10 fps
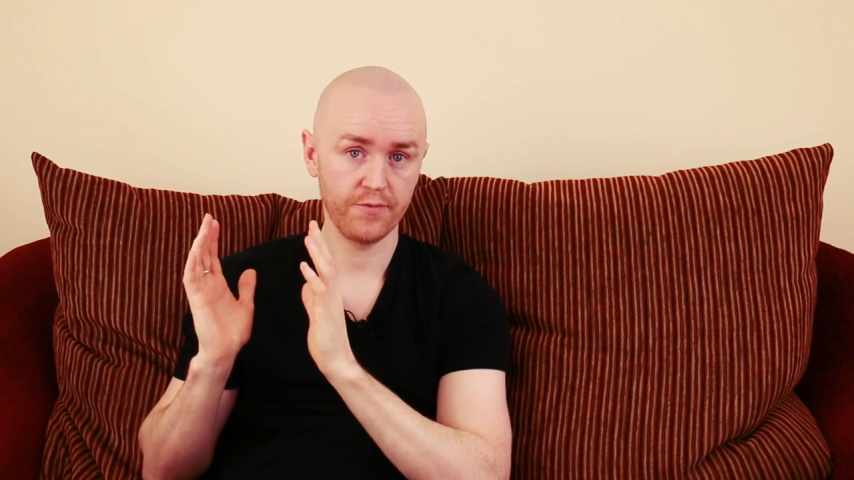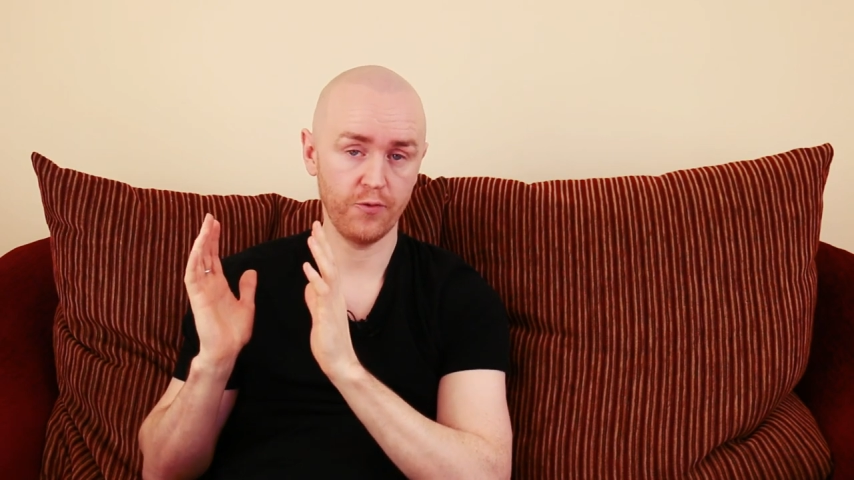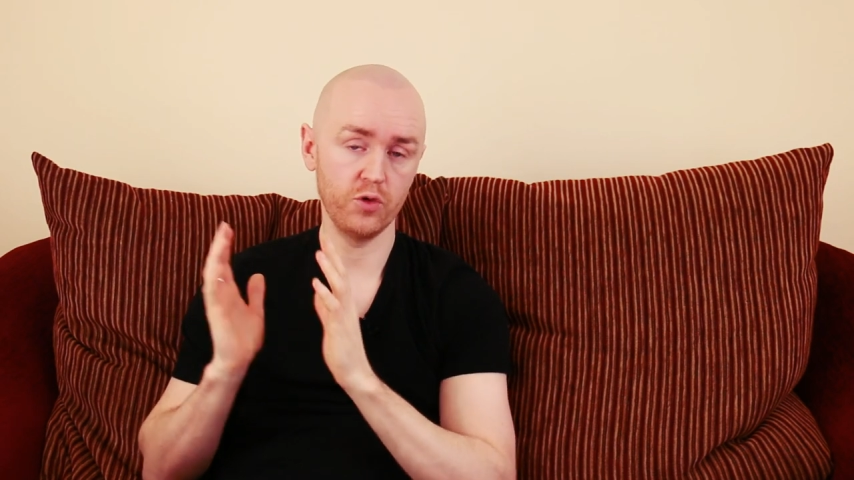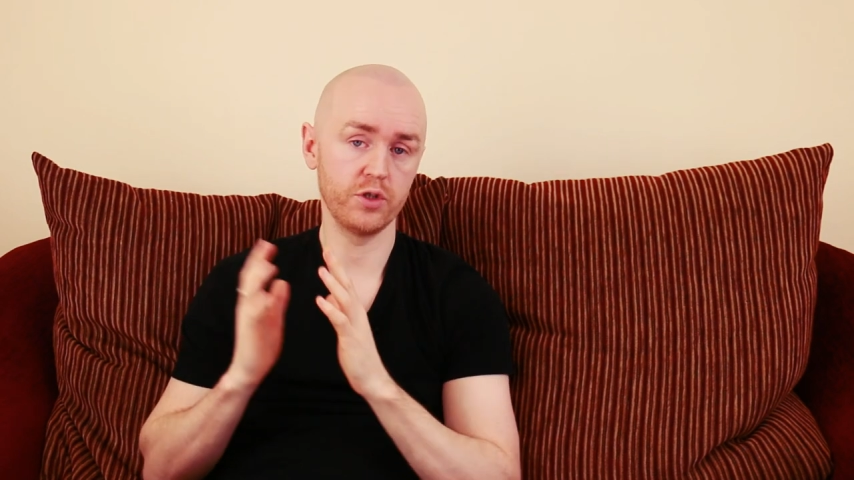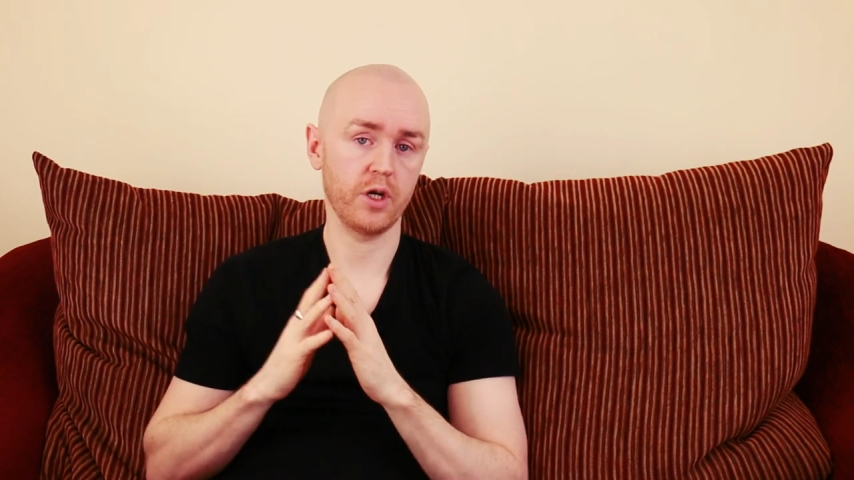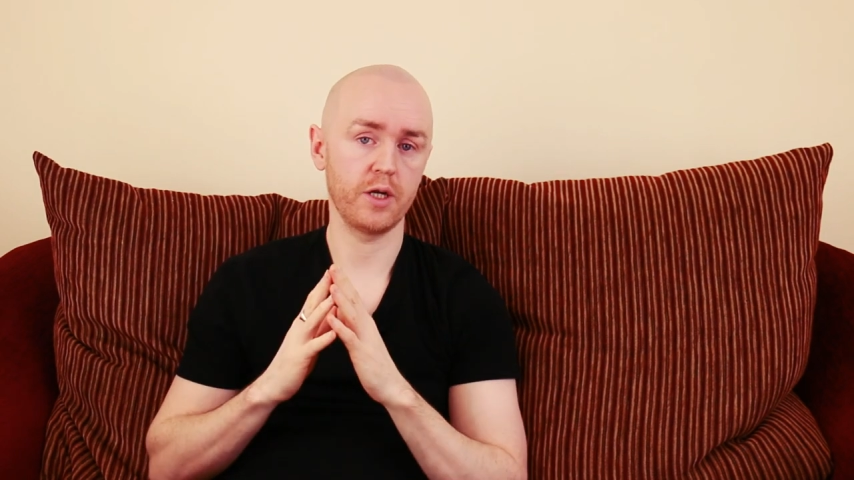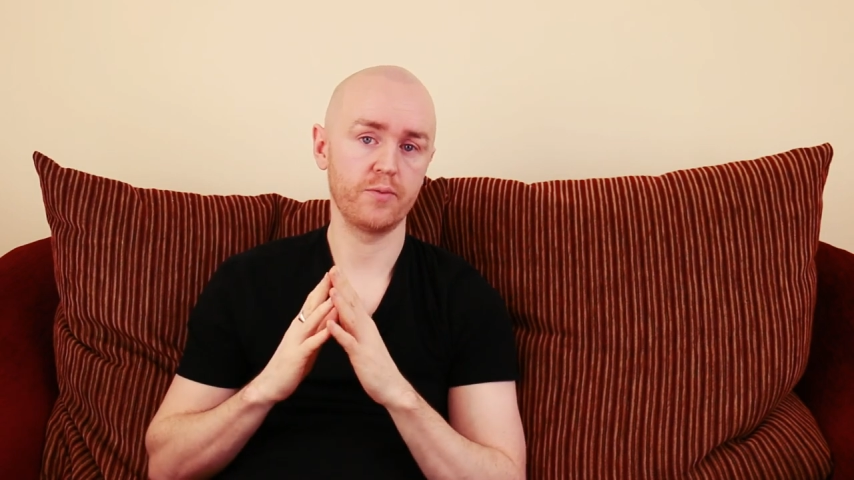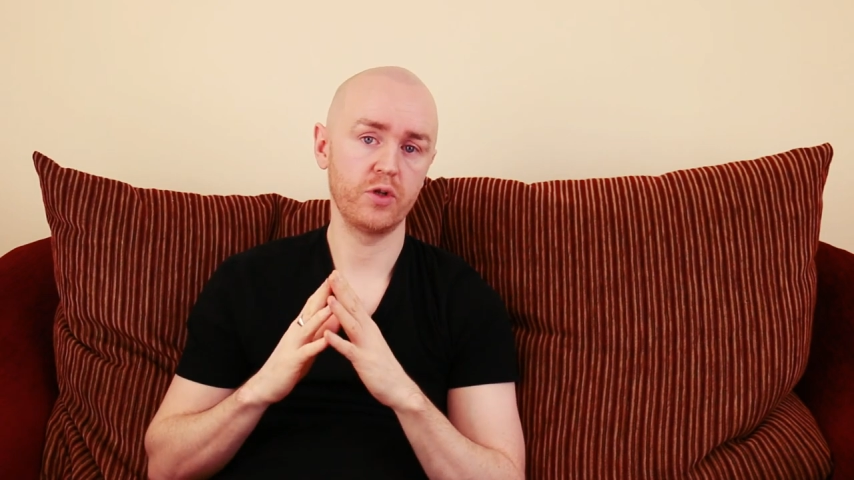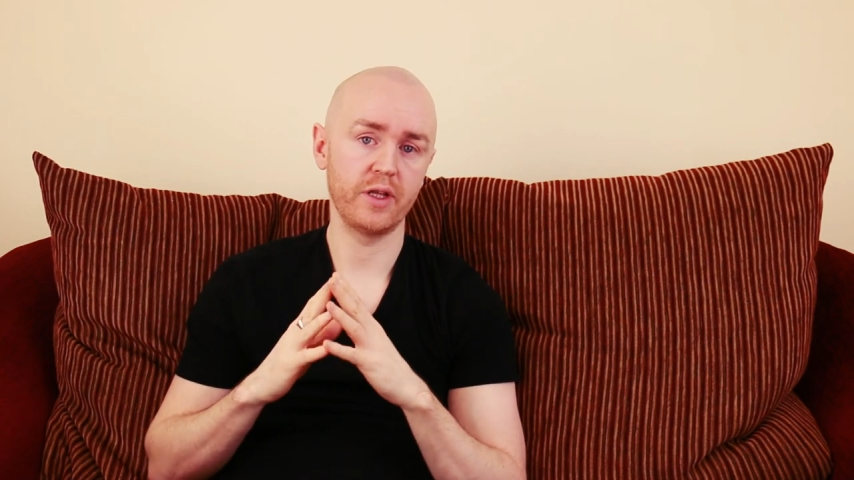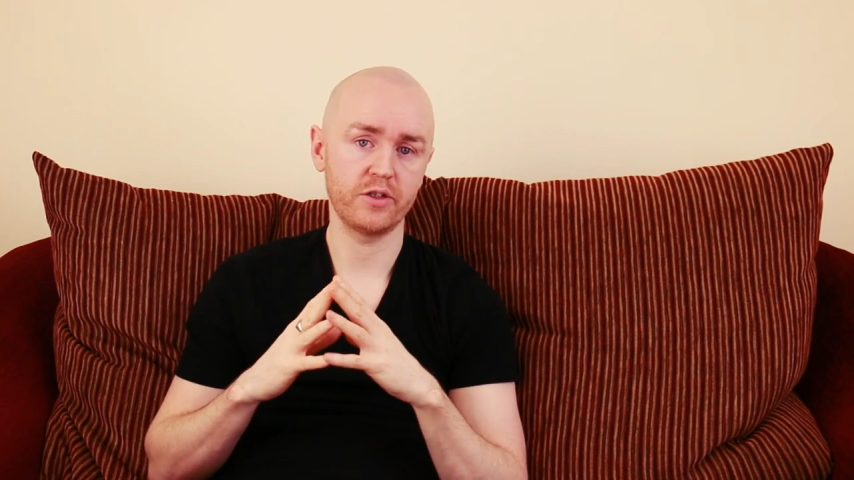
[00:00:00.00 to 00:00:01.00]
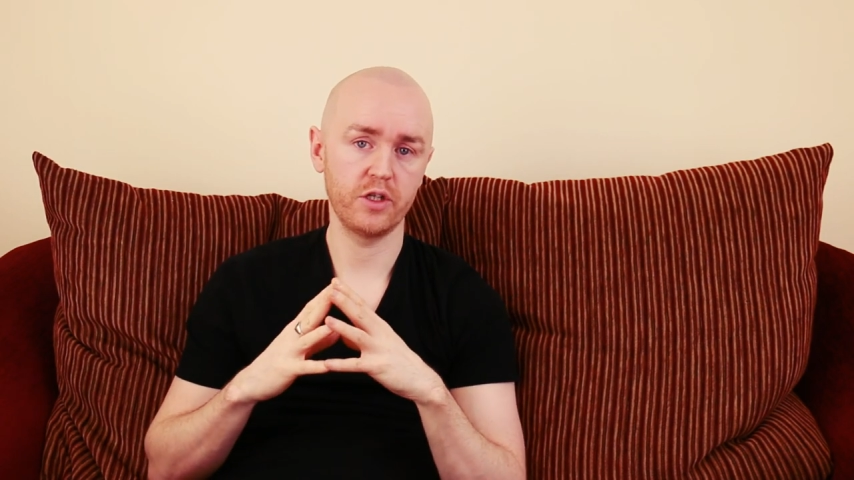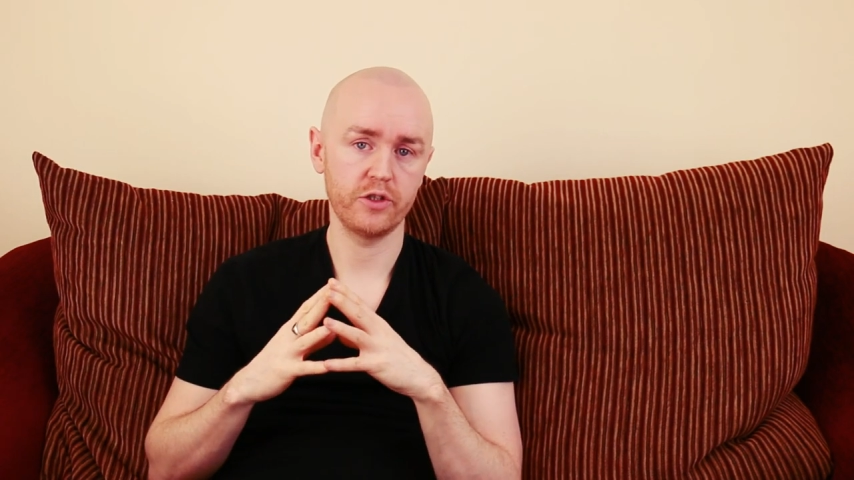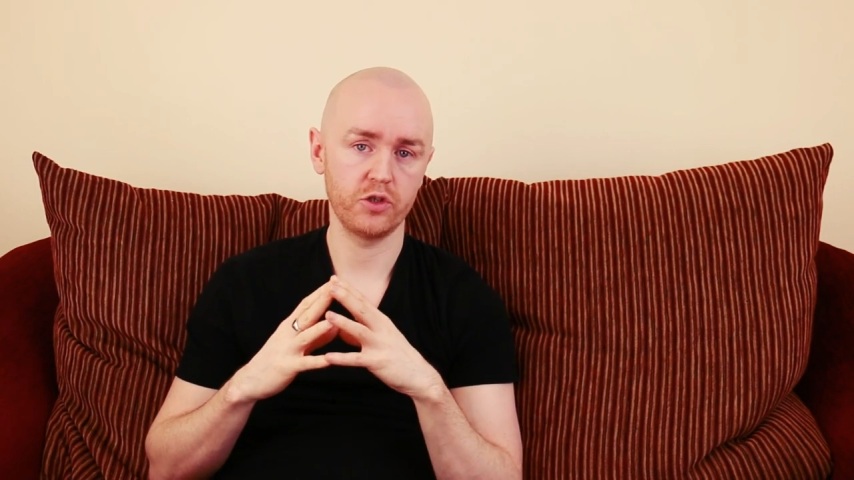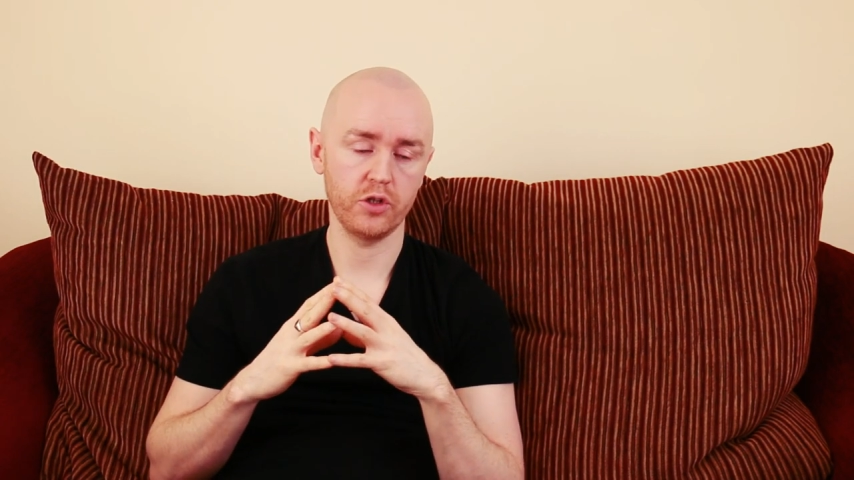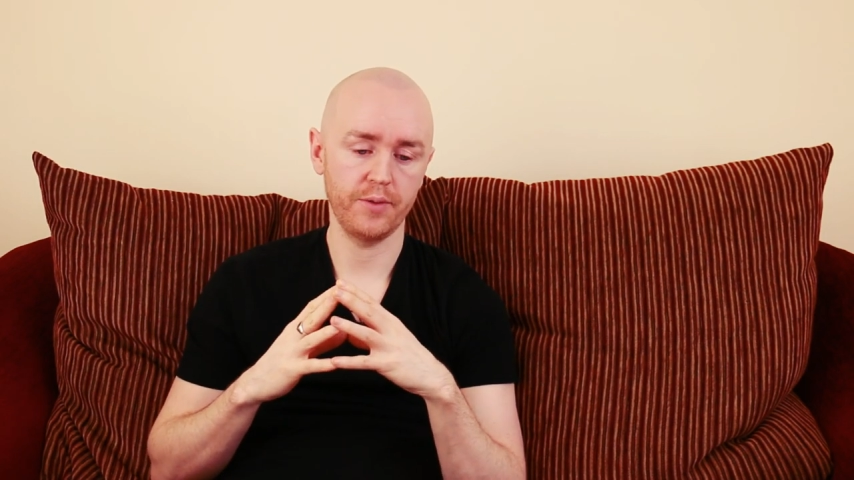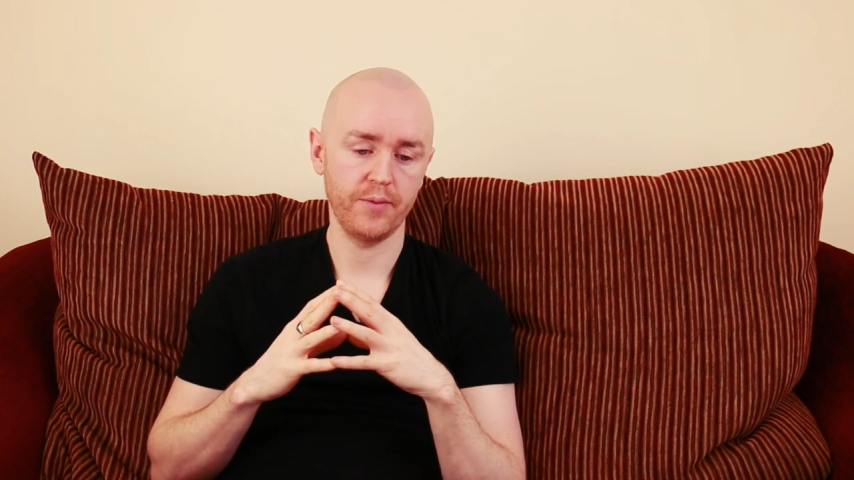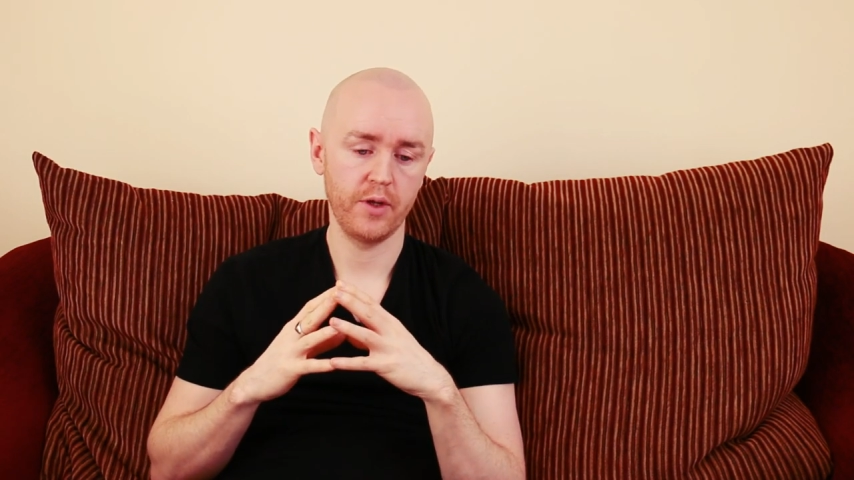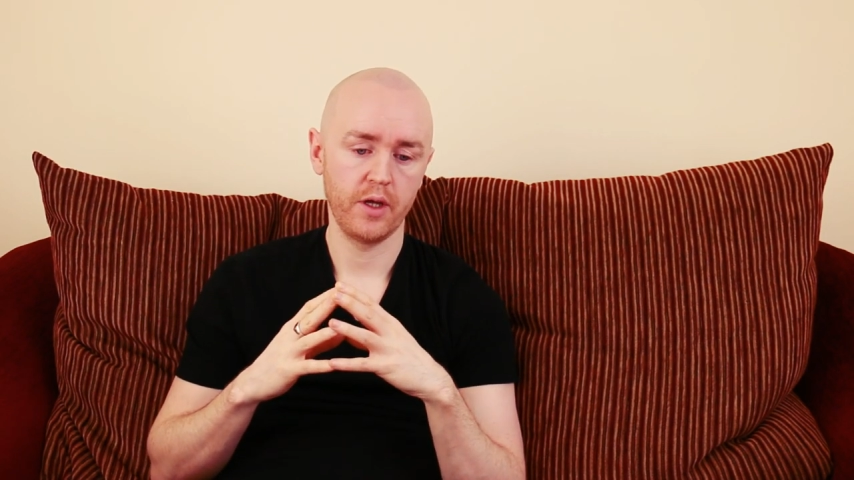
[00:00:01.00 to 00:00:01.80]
fun time, relaxation time.